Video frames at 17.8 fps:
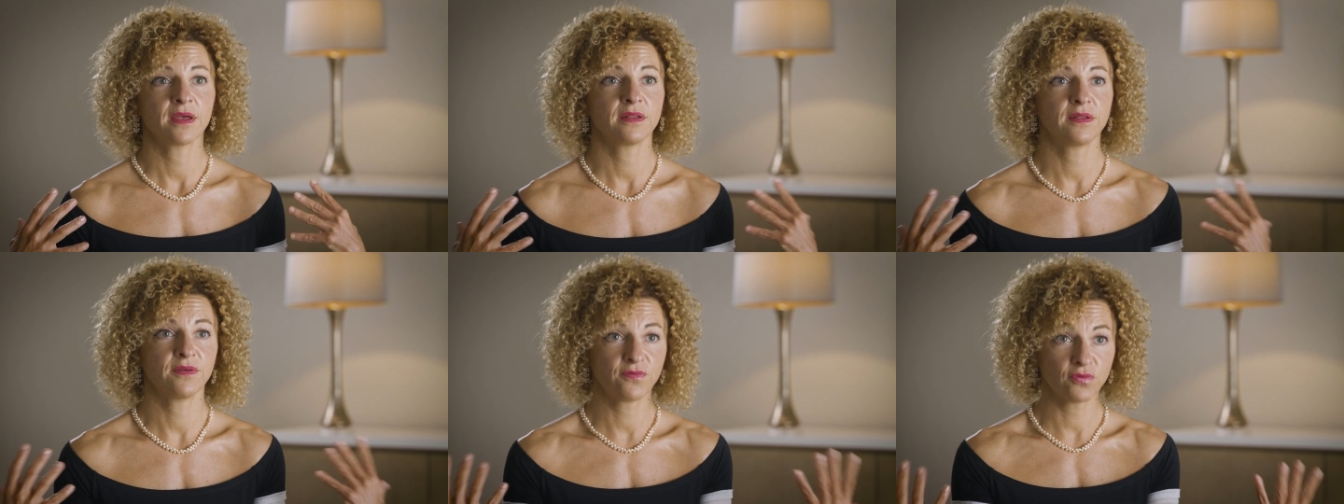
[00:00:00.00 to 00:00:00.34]

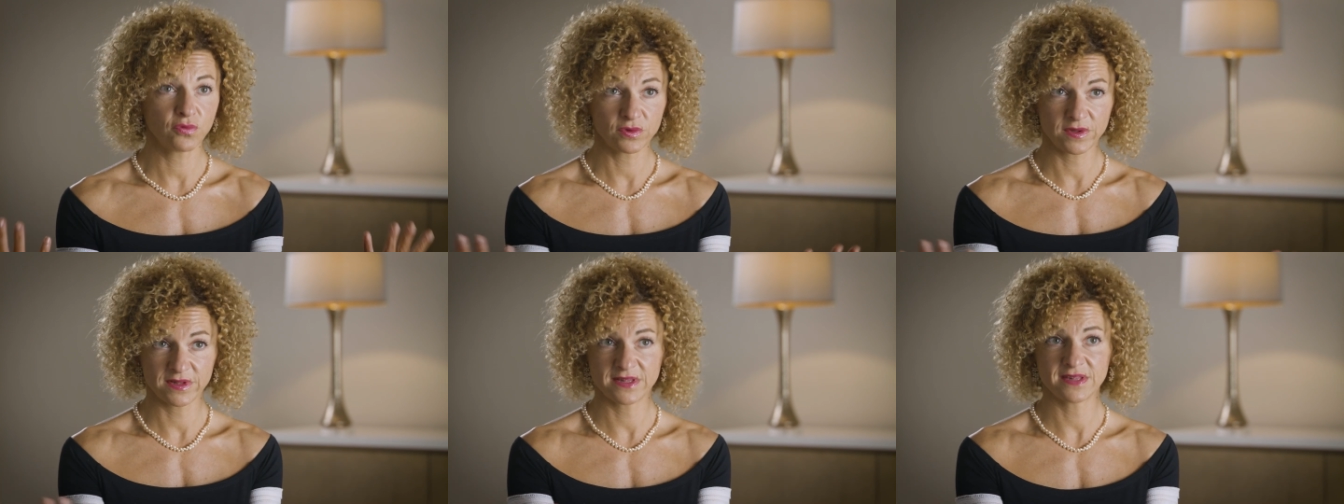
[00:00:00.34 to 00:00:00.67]
the
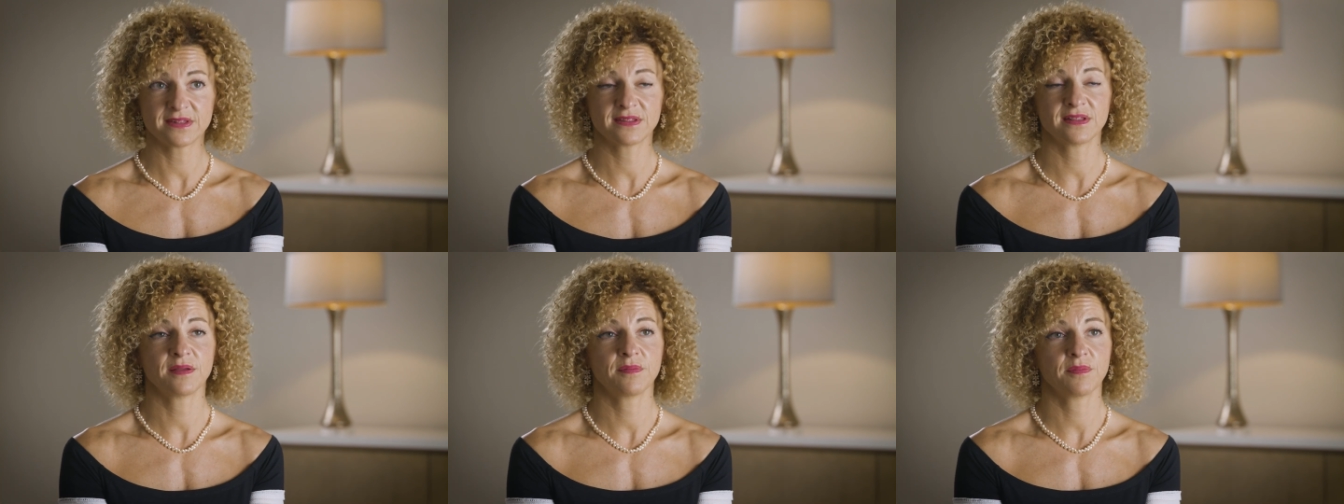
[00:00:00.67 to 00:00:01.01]
food
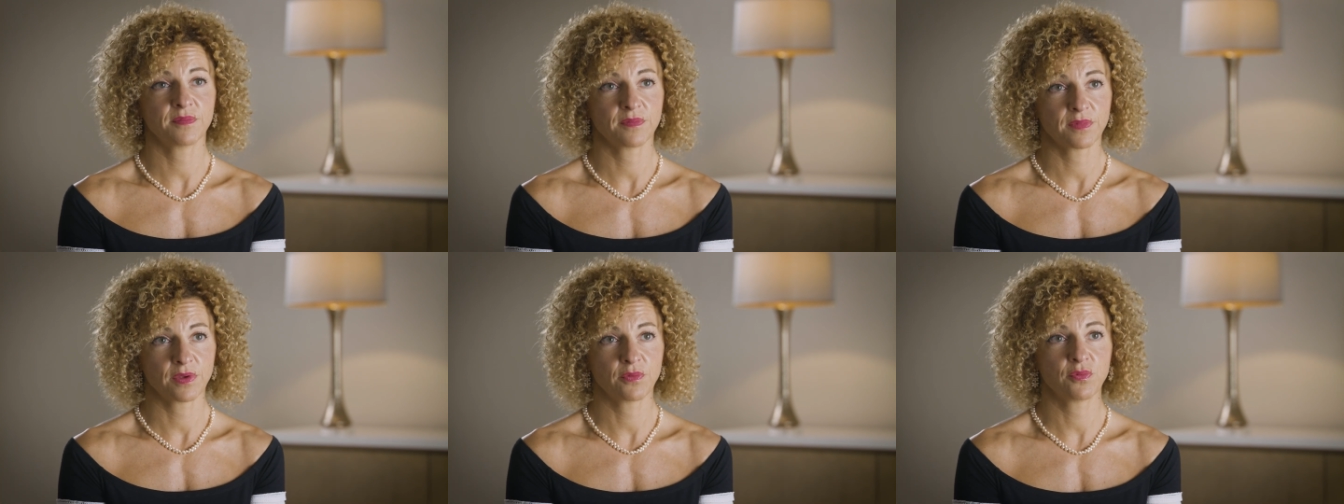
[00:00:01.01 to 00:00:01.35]

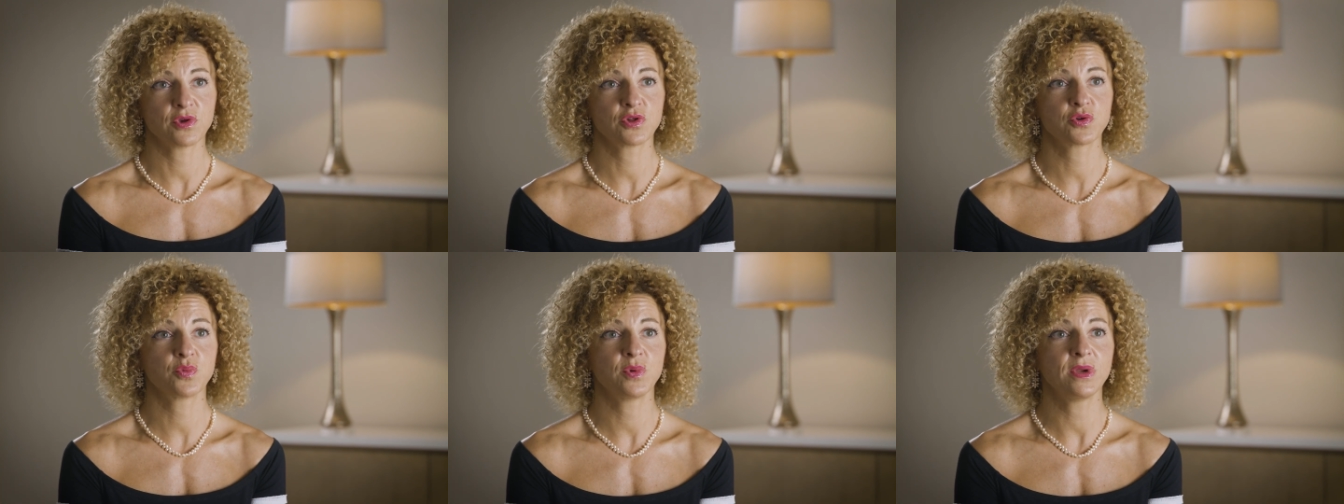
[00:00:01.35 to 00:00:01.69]
system in
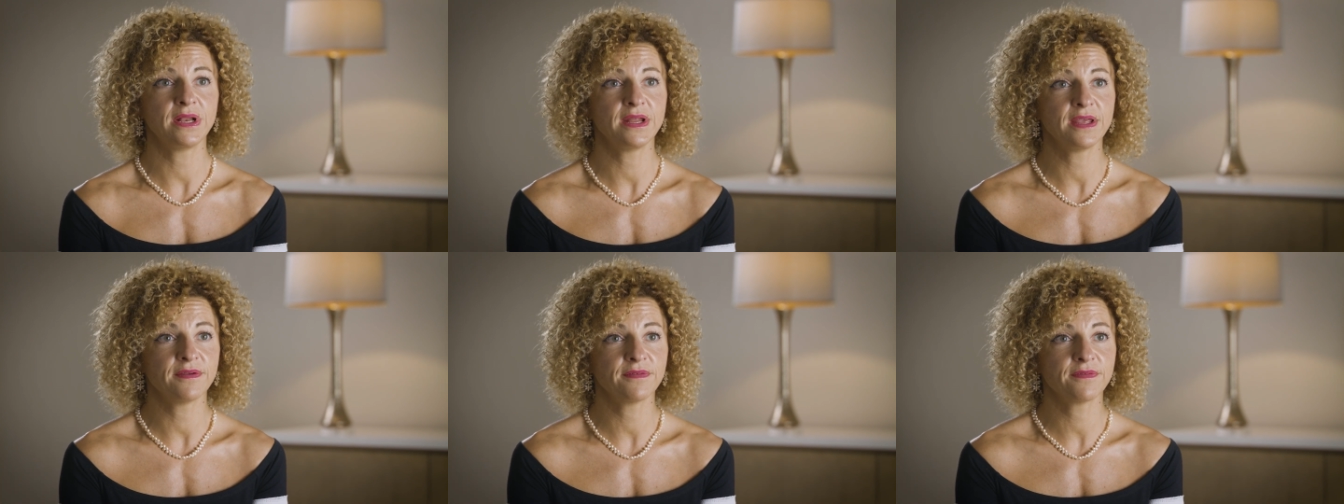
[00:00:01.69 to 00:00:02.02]
which we
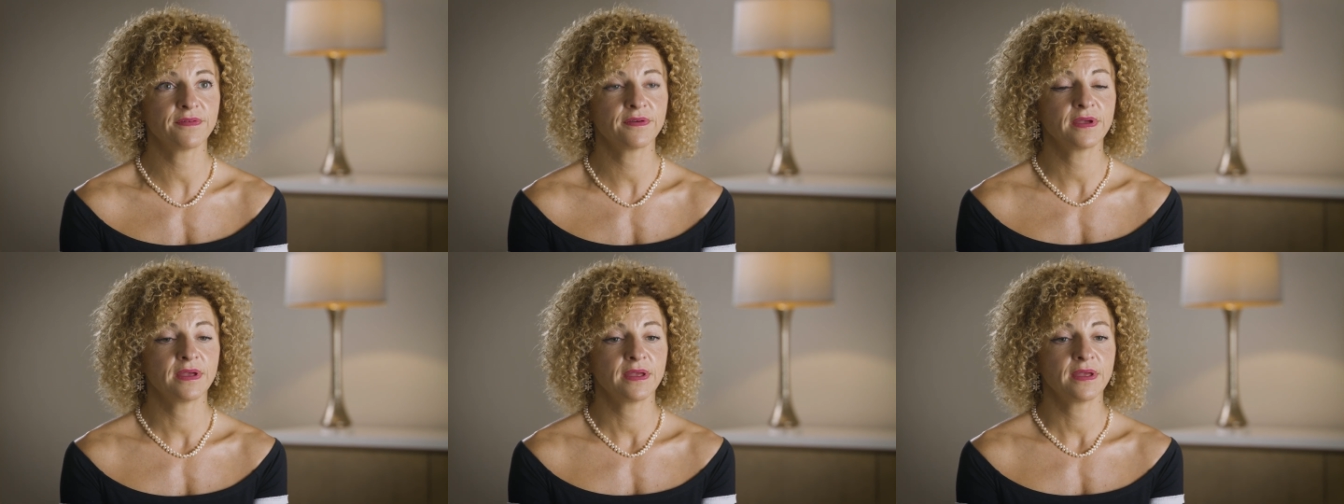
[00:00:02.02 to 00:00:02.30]
live,